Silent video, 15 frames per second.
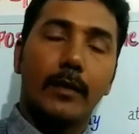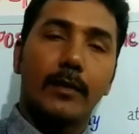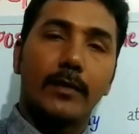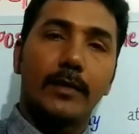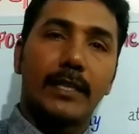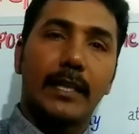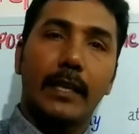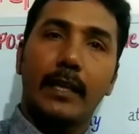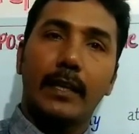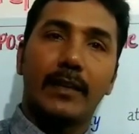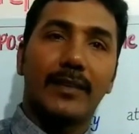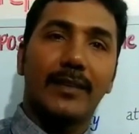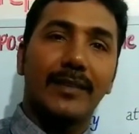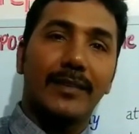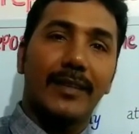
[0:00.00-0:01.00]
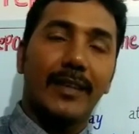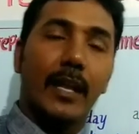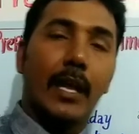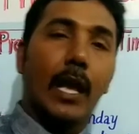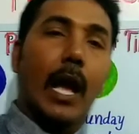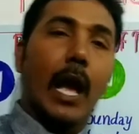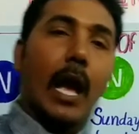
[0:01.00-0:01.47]
See here,
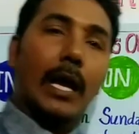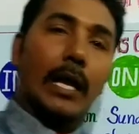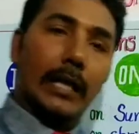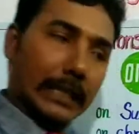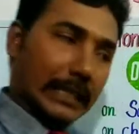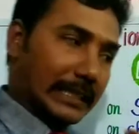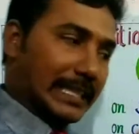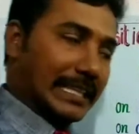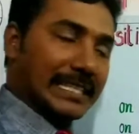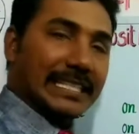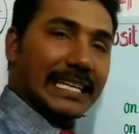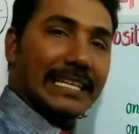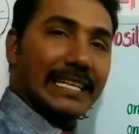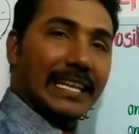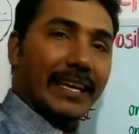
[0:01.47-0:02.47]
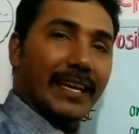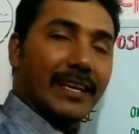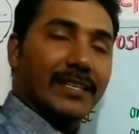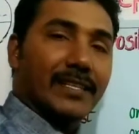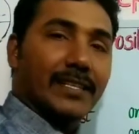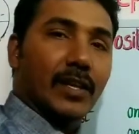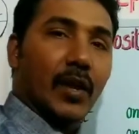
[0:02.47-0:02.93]
in this
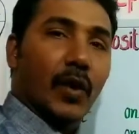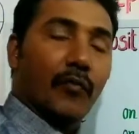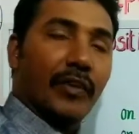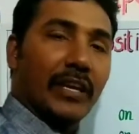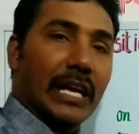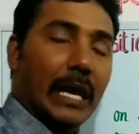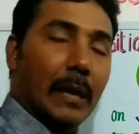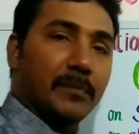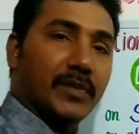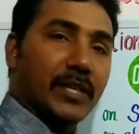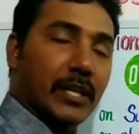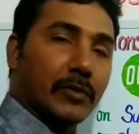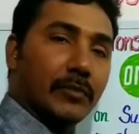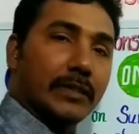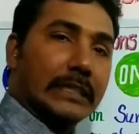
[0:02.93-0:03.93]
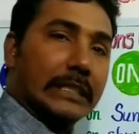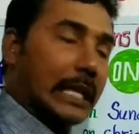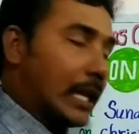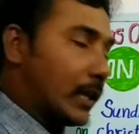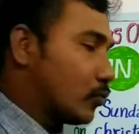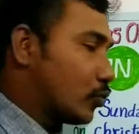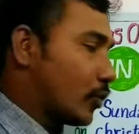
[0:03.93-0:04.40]
sentence, we observed
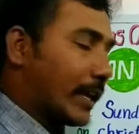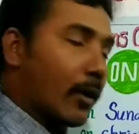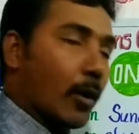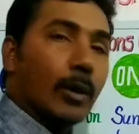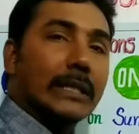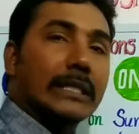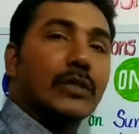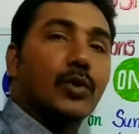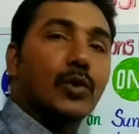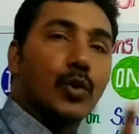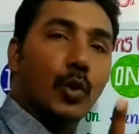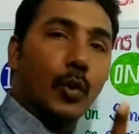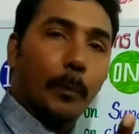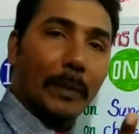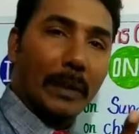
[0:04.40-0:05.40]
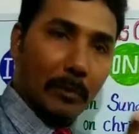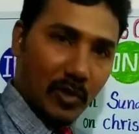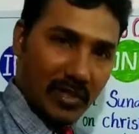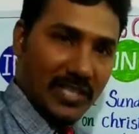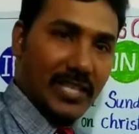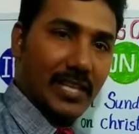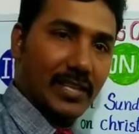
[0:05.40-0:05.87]
there are two
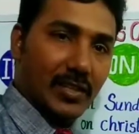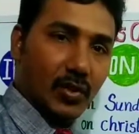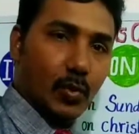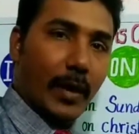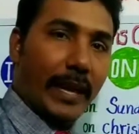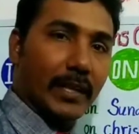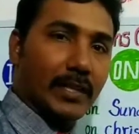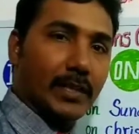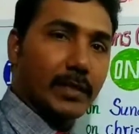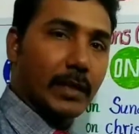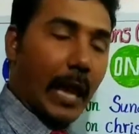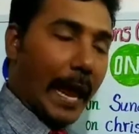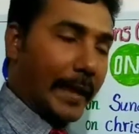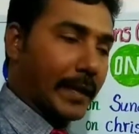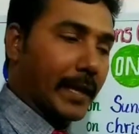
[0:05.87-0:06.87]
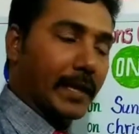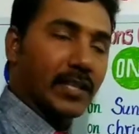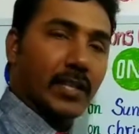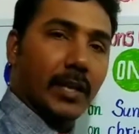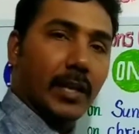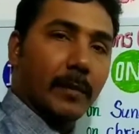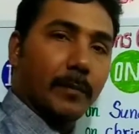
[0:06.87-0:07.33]
prepositions, right? I get
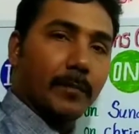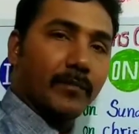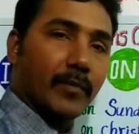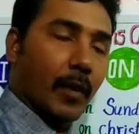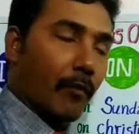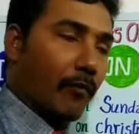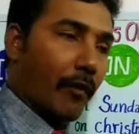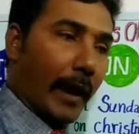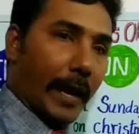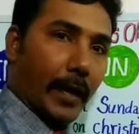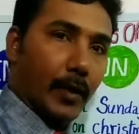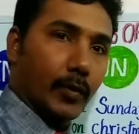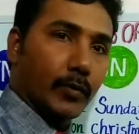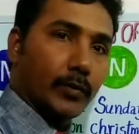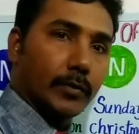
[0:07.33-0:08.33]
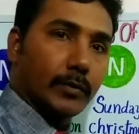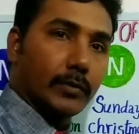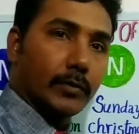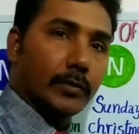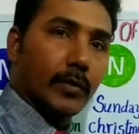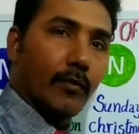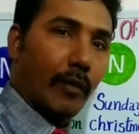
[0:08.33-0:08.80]
up 5
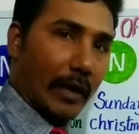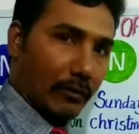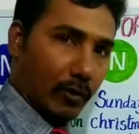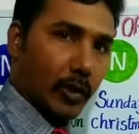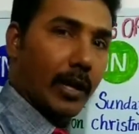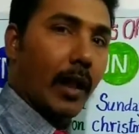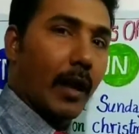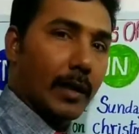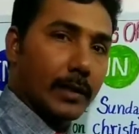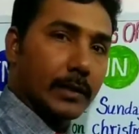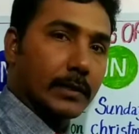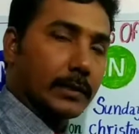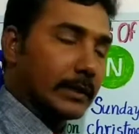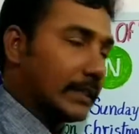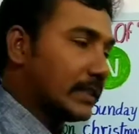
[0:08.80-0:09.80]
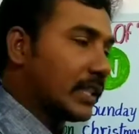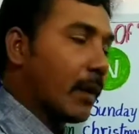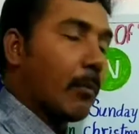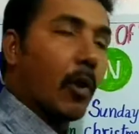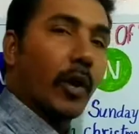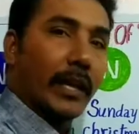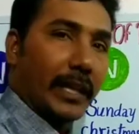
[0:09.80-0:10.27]
o'clock in the
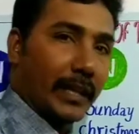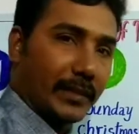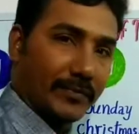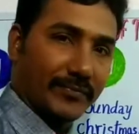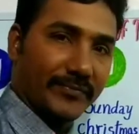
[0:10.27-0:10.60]
morning.